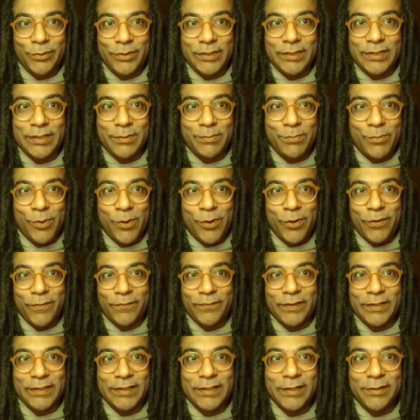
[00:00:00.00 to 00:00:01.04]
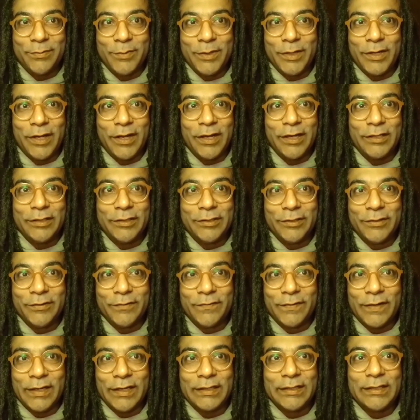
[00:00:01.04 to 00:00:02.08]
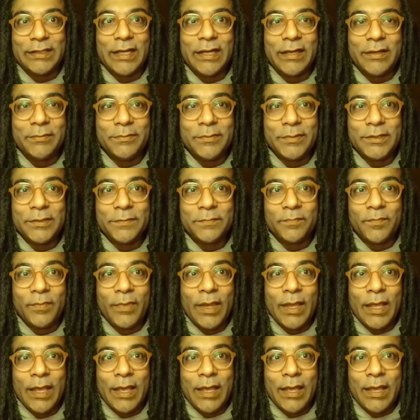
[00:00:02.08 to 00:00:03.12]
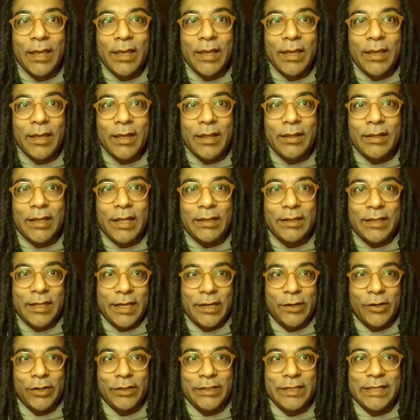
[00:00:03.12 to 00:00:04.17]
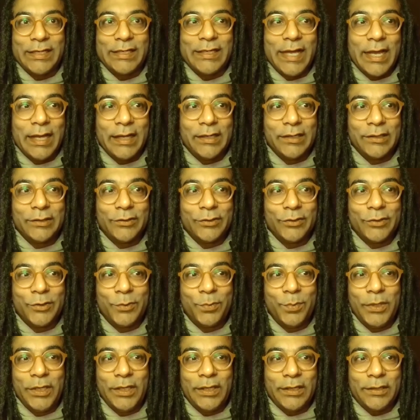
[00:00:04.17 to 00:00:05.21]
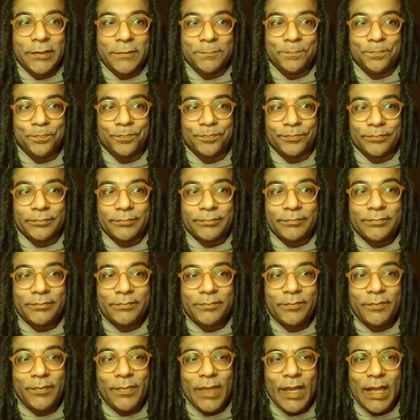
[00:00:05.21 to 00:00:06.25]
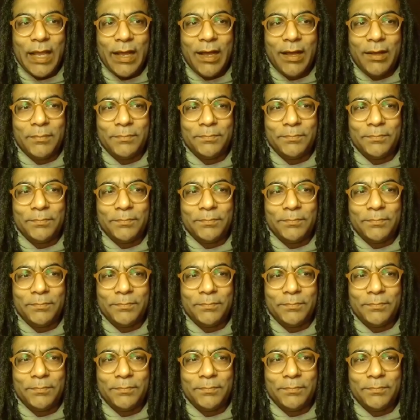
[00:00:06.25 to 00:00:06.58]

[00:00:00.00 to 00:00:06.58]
some more of the terminology of our times, that they're not entitled to speak. I